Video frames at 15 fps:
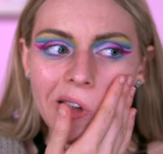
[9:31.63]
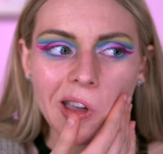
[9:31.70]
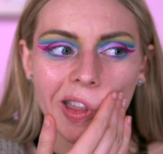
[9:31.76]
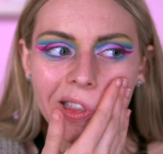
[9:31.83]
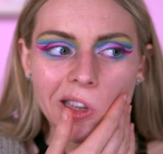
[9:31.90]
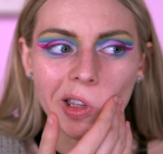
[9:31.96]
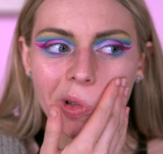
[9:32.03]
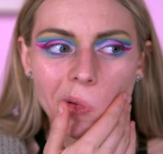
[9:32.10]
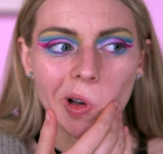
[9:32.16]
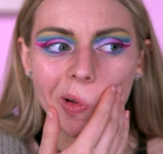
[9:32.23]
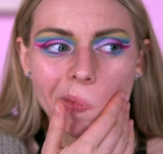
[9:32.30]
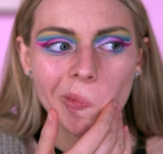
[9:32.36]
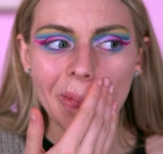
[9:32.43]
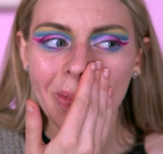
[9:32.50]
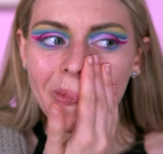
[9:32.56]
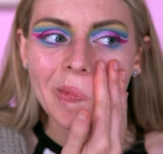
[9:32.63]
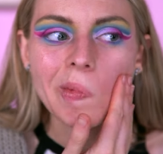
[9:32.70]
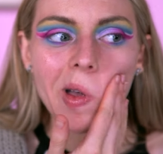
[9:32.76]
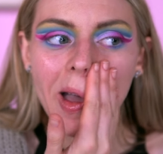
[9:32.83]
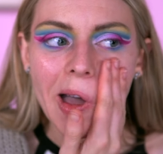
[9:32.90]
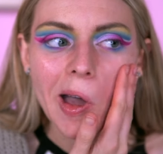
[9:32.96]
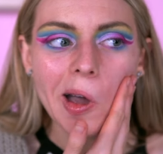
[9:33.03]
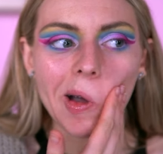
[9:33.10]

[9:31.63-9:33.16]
in this one, but